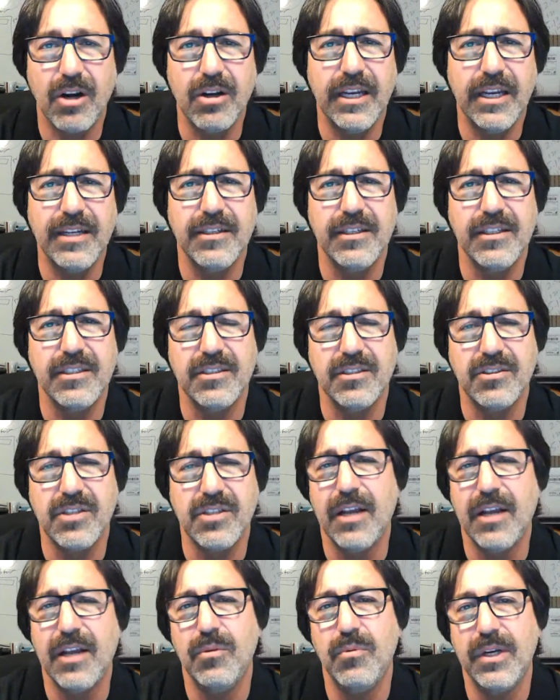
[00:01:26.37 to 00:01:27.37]
Hayden is a
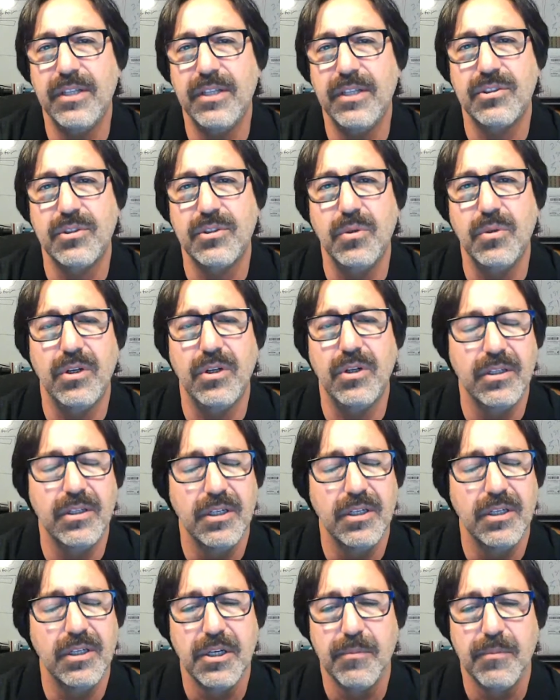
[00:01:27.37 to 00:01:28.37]
Title I school.
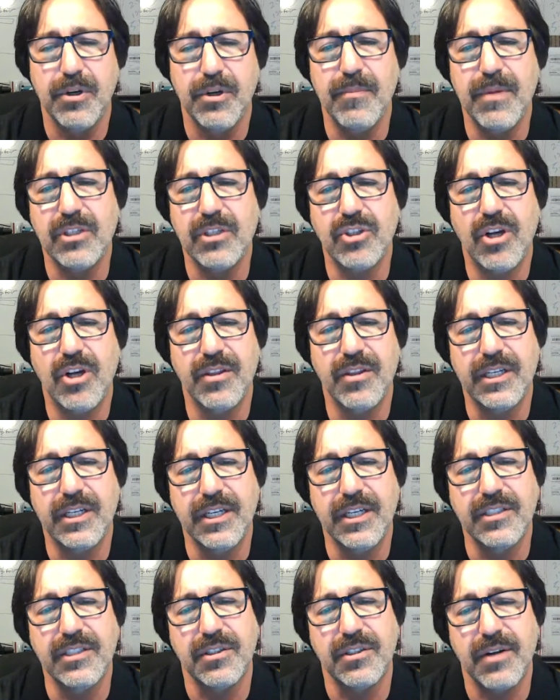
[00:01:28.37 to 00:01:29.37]
Pretty much all the
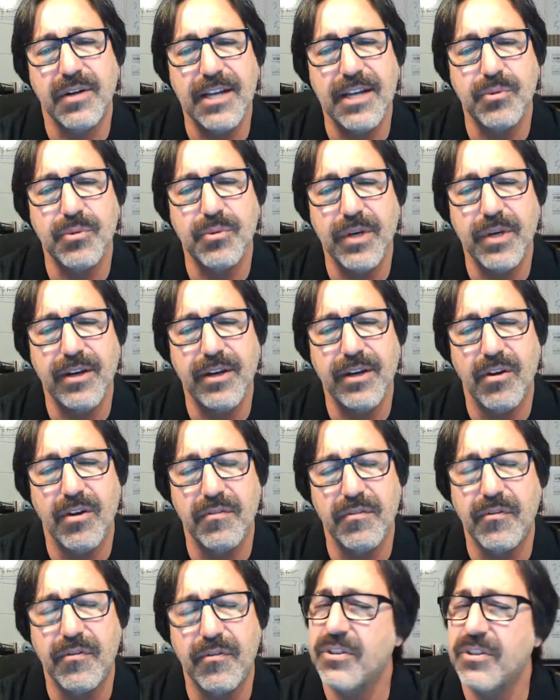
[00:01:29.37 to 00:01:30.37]
kids that graduate are
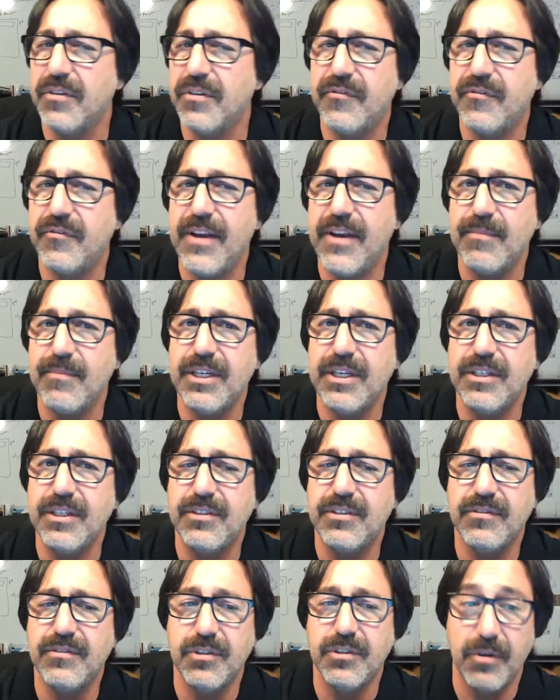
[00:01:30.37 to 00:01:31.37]
the first in their family
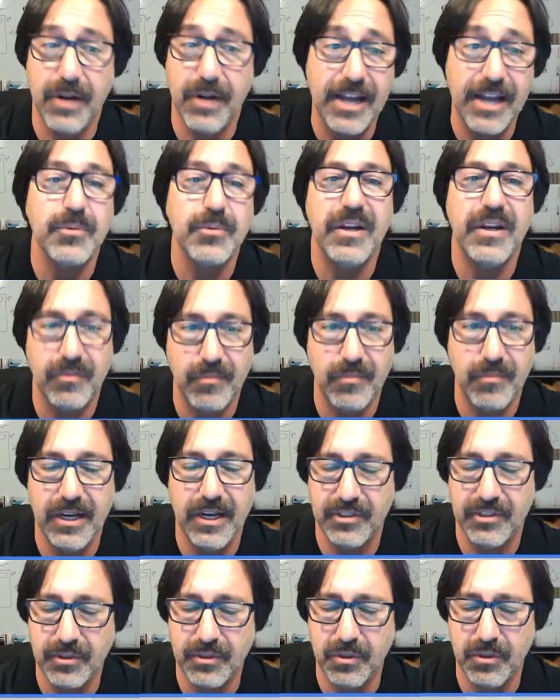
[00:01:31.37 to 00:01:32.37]
to graduate from high
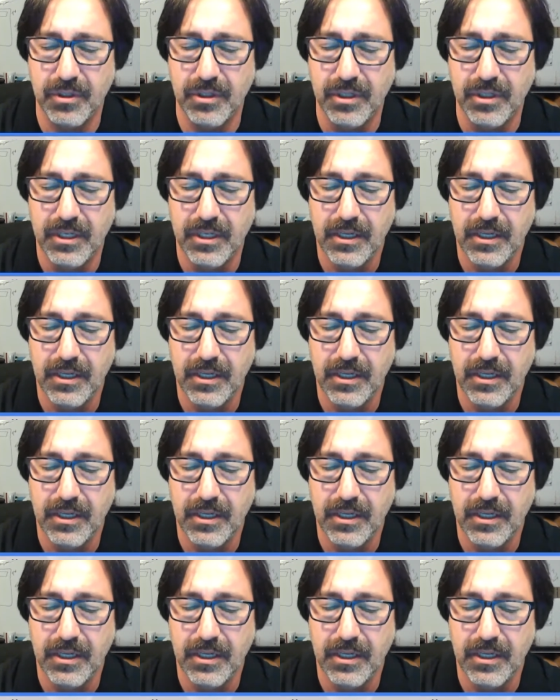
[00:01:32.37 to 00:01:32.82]
school.